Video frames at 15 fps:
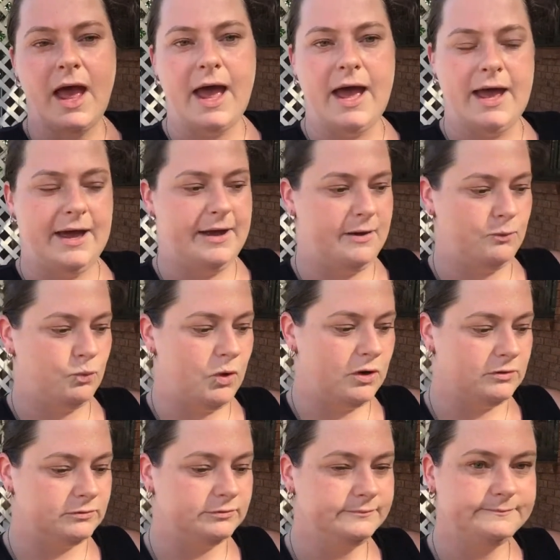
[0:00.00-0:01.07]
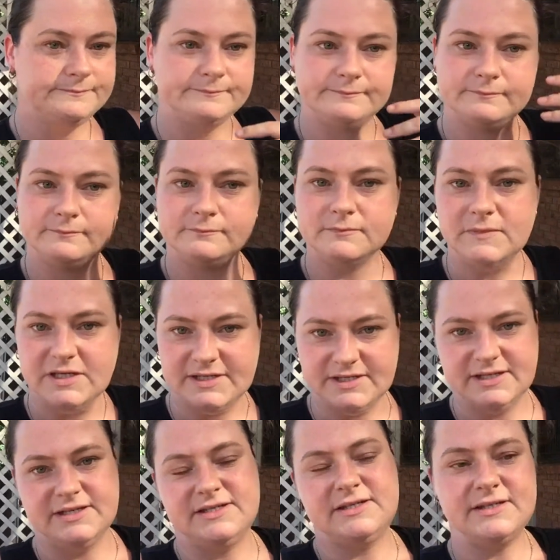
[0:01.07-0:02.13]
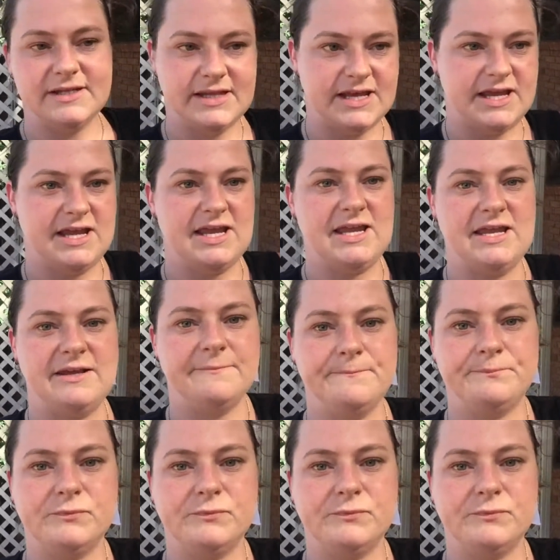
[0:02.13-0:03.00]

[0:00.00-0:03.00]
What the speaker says: well, this is the